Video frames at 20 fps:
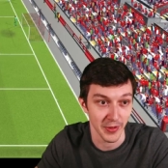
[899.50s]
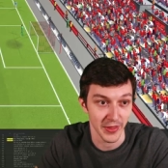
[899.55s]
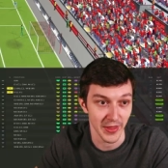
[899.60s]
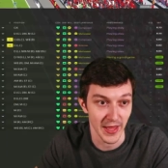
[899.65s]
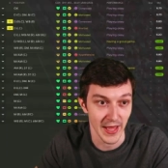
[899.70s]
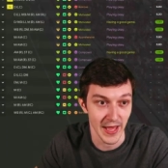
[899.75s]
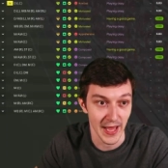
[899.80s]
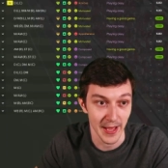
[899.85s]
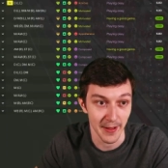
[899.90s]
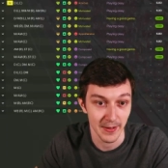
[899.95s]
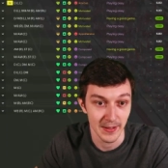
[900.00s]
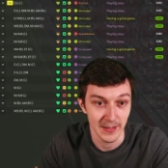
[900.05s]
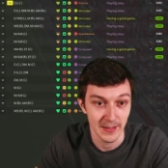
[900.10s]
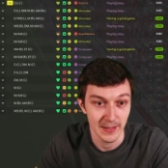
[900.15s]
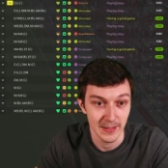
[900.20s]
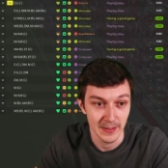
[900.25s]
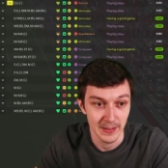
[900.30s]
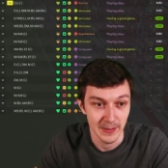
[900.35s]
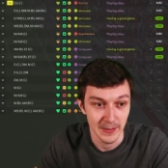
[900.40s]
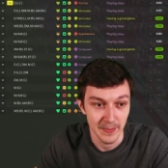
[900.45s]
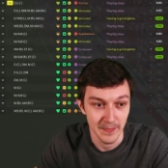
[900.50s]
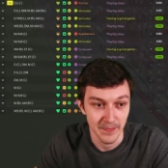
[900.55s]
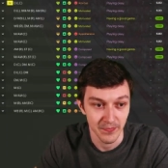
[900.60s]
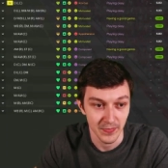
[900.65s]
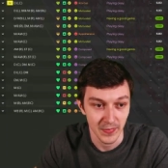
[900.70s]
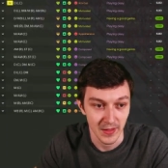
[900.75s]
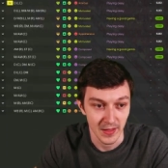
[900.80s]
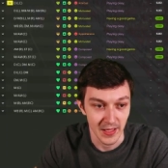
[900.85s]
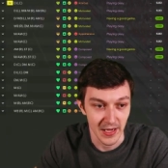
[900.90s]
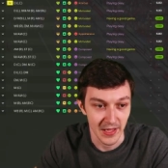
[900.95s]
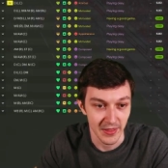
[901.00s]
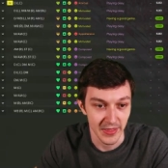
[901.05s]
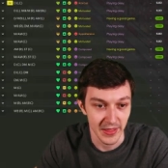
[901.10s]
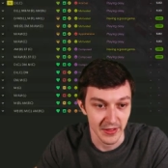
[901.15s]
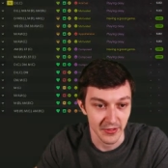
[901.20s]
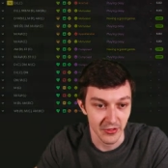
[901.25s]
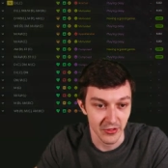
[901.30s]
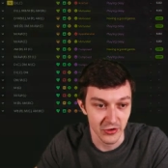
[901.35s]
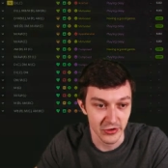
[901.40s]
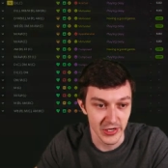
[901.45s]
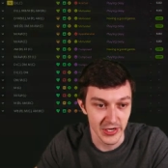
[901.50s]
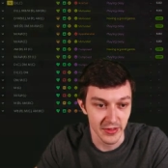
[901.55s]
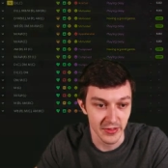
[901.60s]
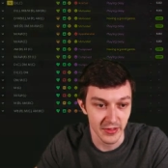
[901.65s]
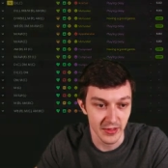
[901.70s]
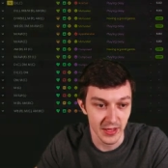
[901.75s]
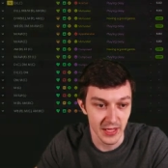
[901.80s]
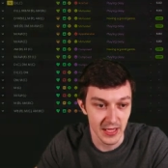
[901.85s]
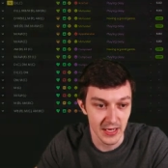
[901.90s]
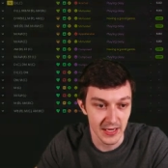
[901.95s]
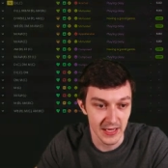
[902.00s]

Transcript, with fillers: are there. I think Stransky